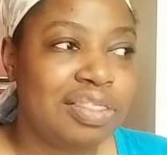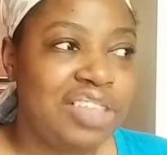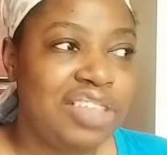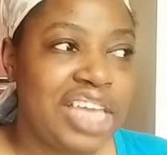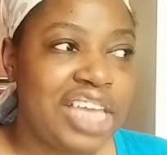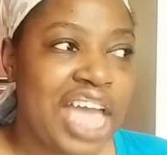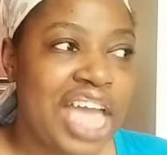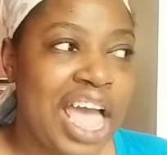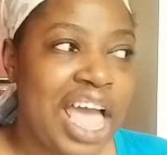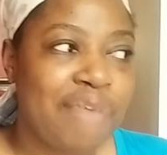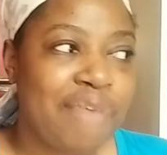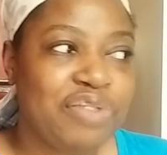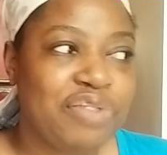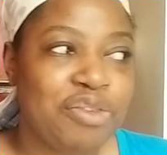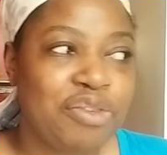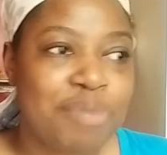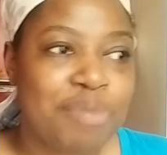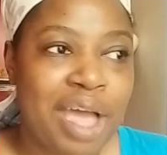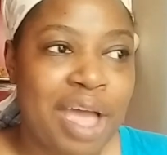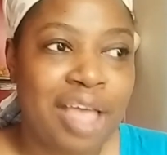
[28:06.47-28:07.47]
the
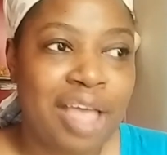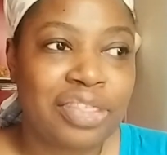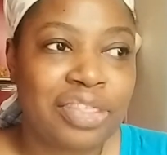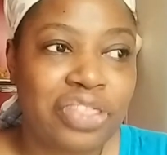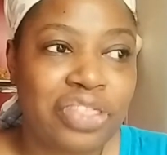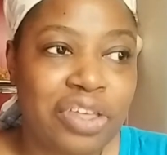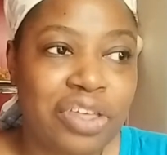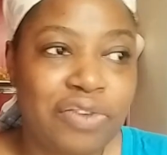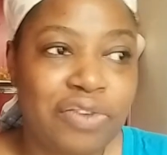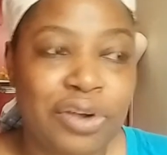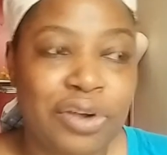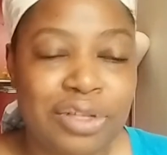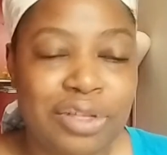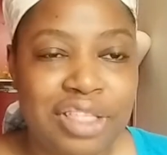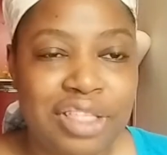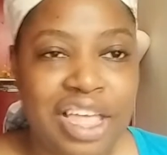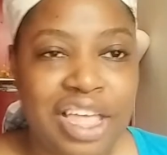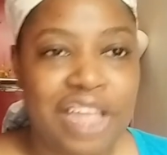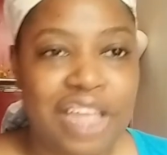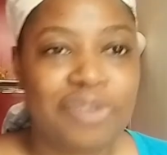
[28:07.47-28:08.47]
aftermath of her
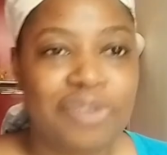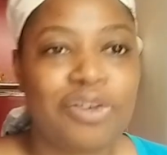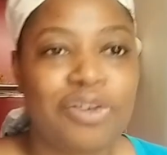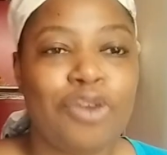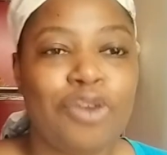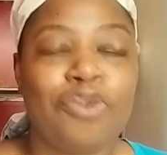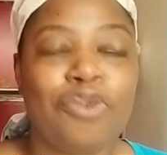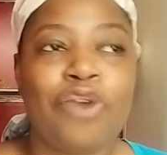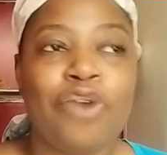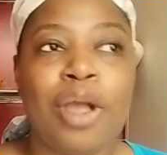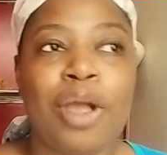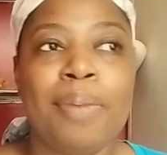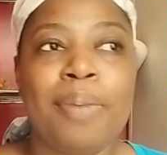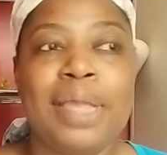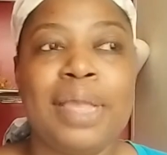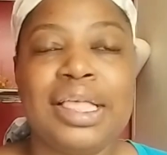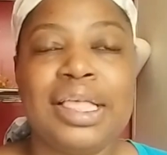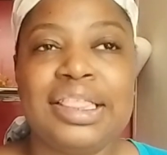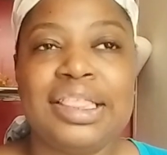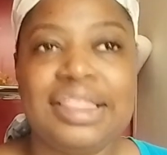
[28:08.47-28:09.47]
life
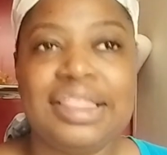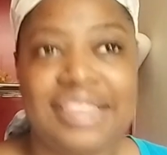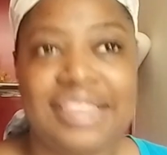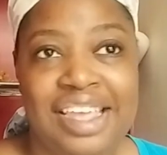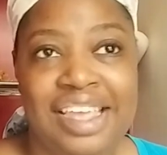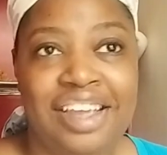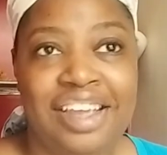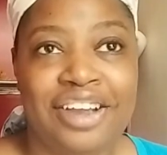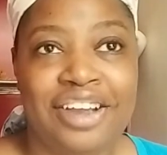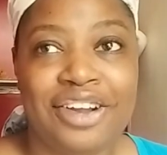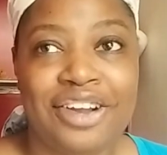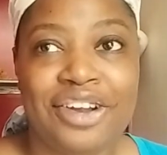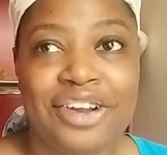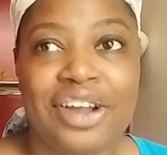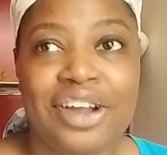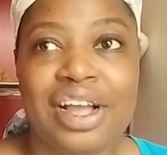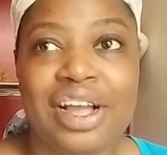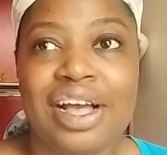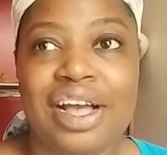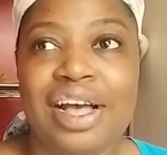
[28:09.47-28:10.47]
from
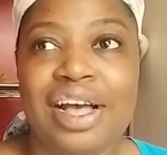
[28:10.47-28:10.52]
there.